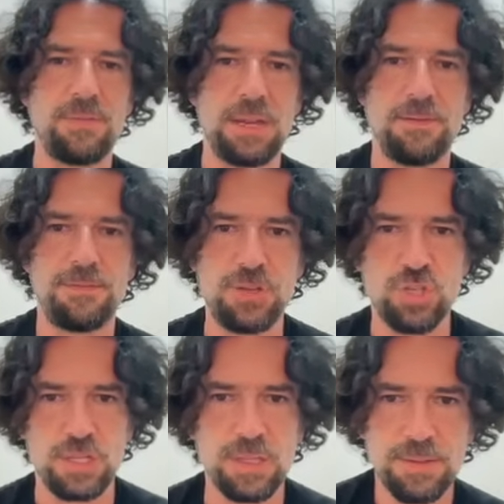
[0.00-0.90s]

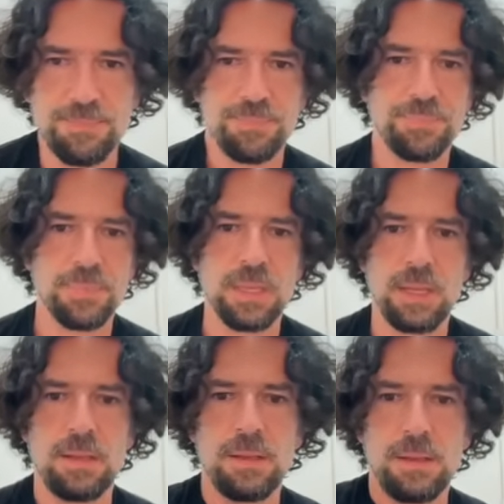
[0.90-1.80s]
efficient.
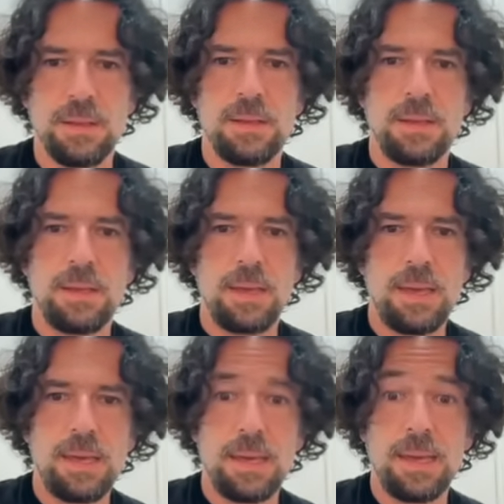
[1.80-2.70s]

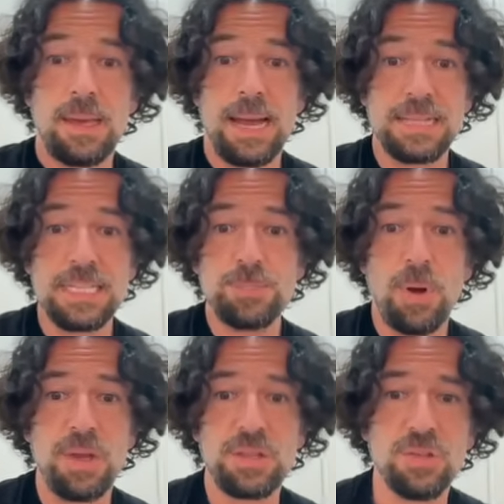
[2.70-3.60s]
At this
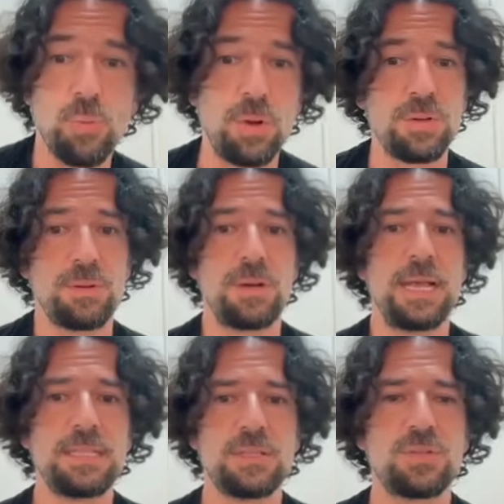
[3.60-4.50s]
point,
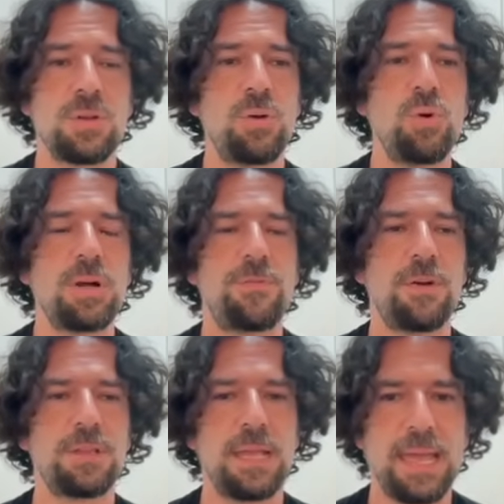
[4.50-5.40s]
let's look
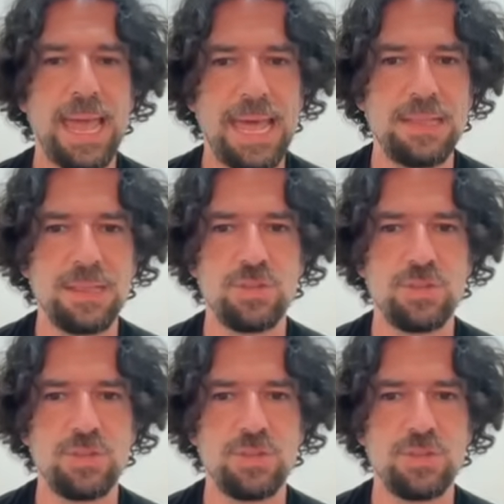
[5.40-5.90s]
for the end